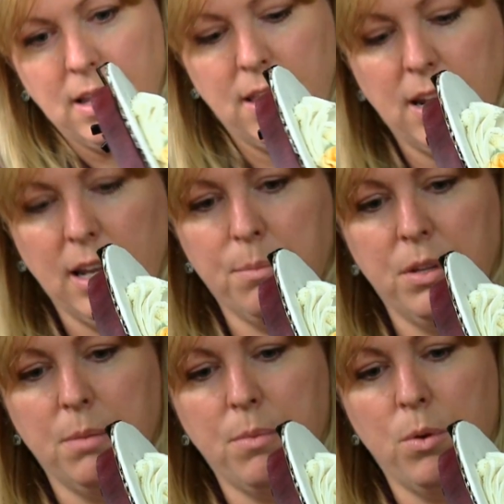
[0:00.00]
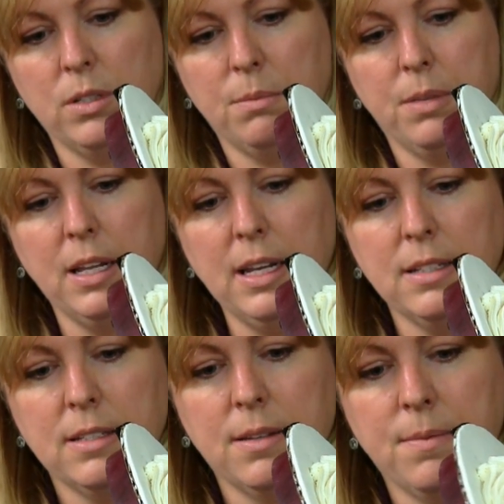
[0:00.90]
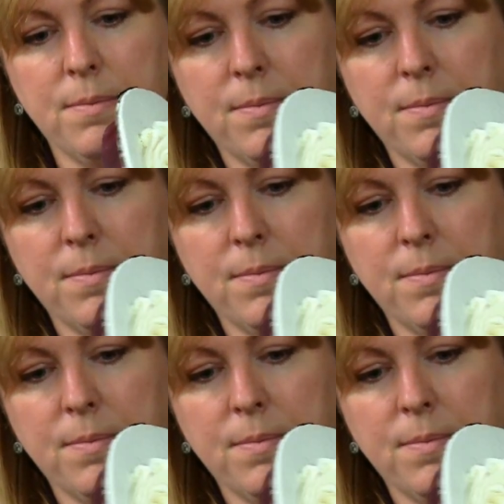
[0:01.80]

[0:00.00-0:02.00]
And then put the bolt in place.